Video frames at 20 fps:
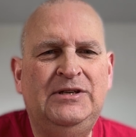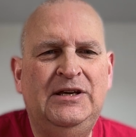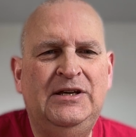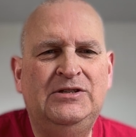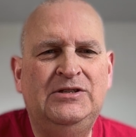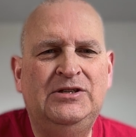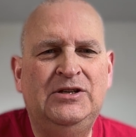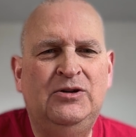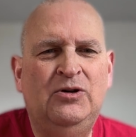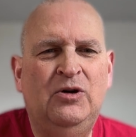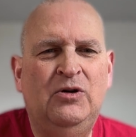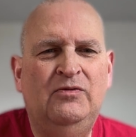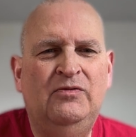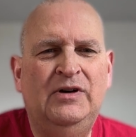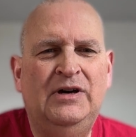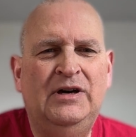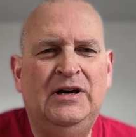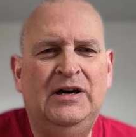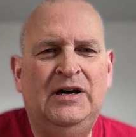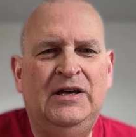takes it
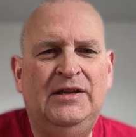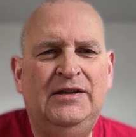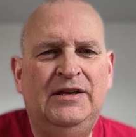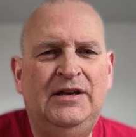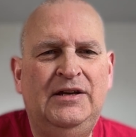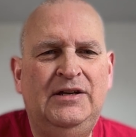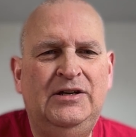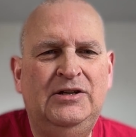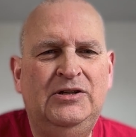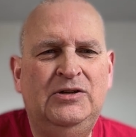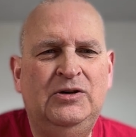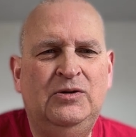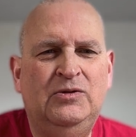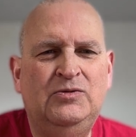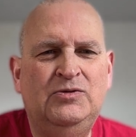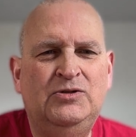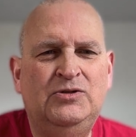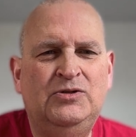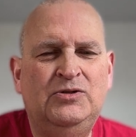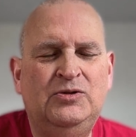over, and then it
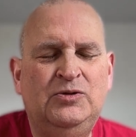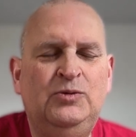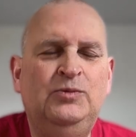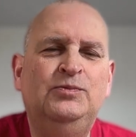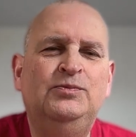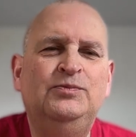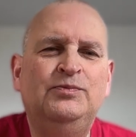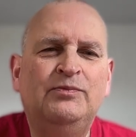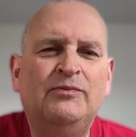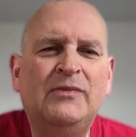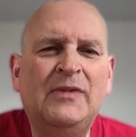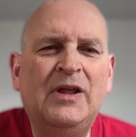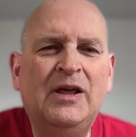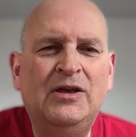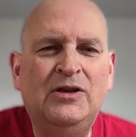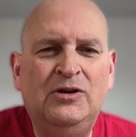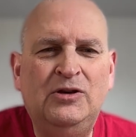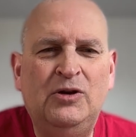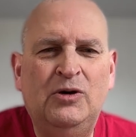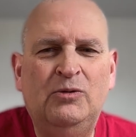goes to,
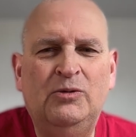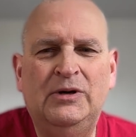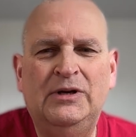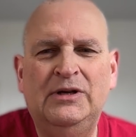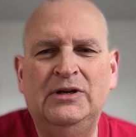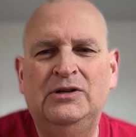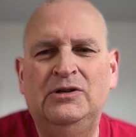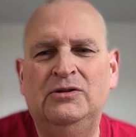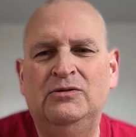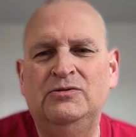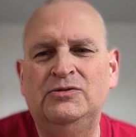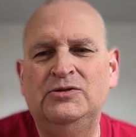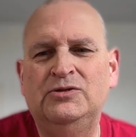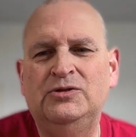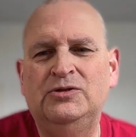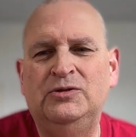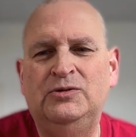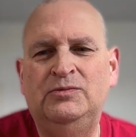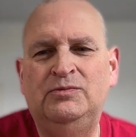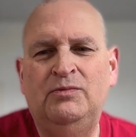you know what it goes
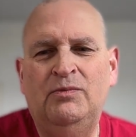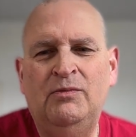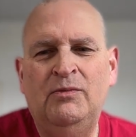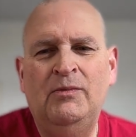to.